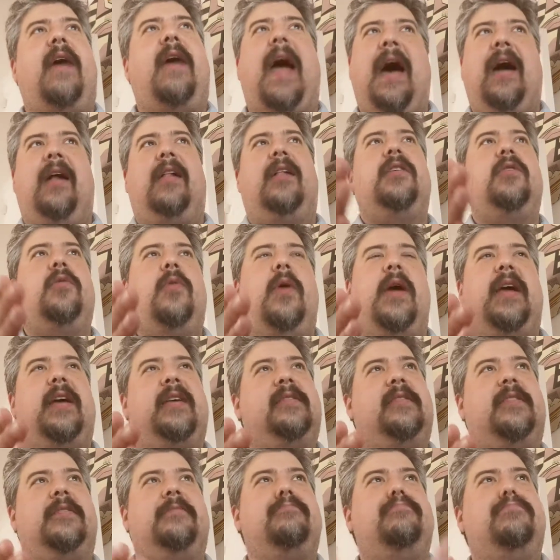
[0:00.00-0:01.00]

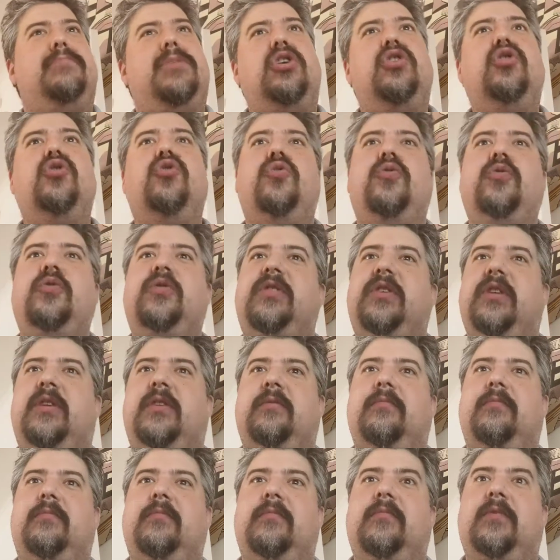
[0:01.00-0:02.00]
alleyways and mews
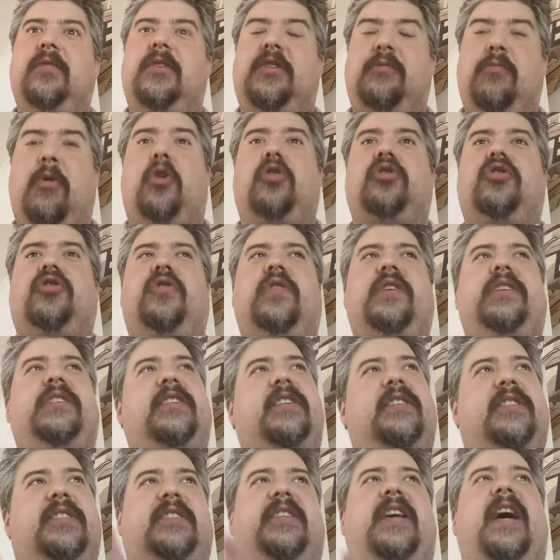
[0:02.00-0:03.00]
and small streets
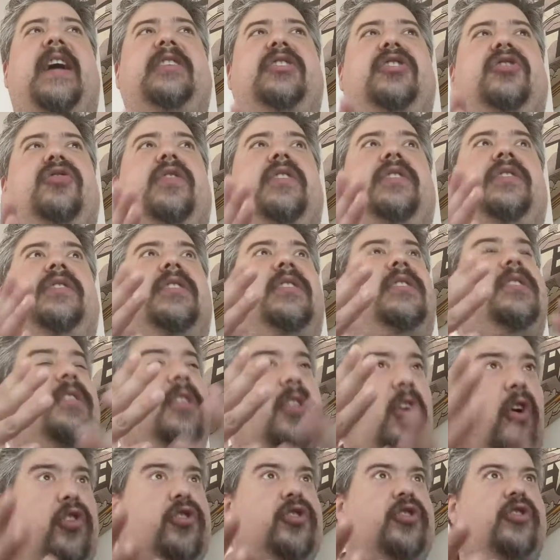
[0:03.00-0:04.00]
and side streets and
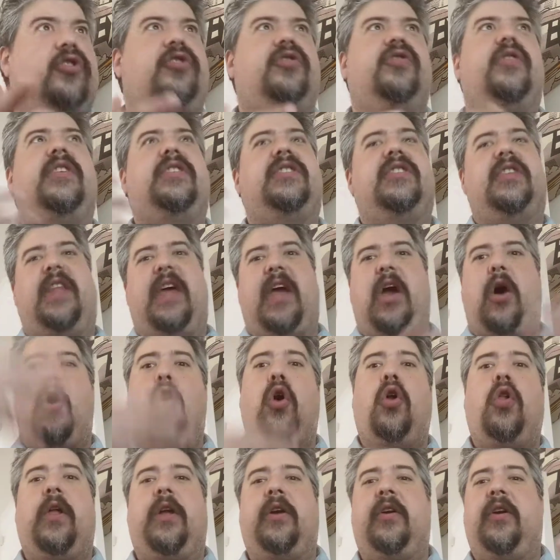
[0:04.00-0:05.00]
larger streets, and they
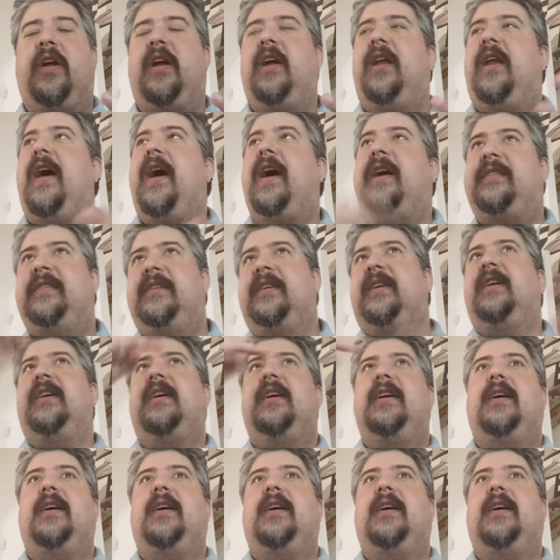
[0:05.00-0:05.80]
all interconnect,